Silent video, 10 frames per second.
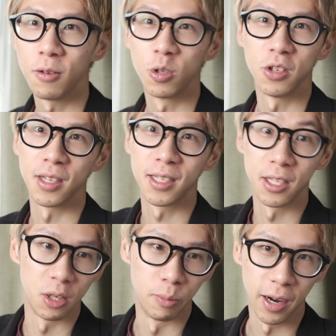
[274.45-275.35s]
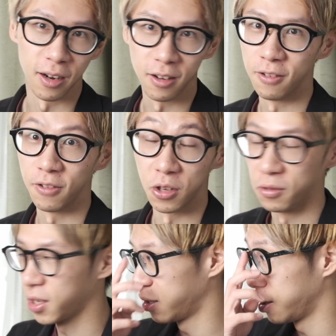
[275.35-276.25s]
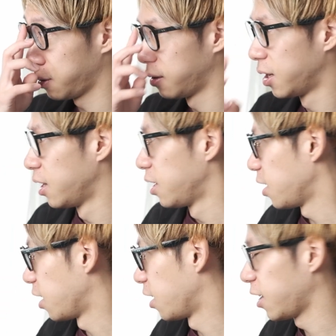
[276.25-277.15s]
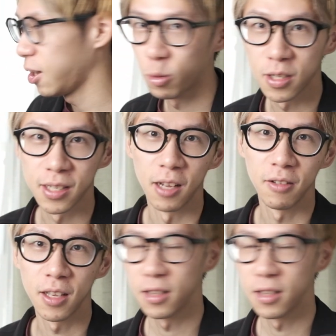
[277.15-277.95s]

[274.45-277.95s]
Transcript: which is a sister brand of Uniqlo, and they were selling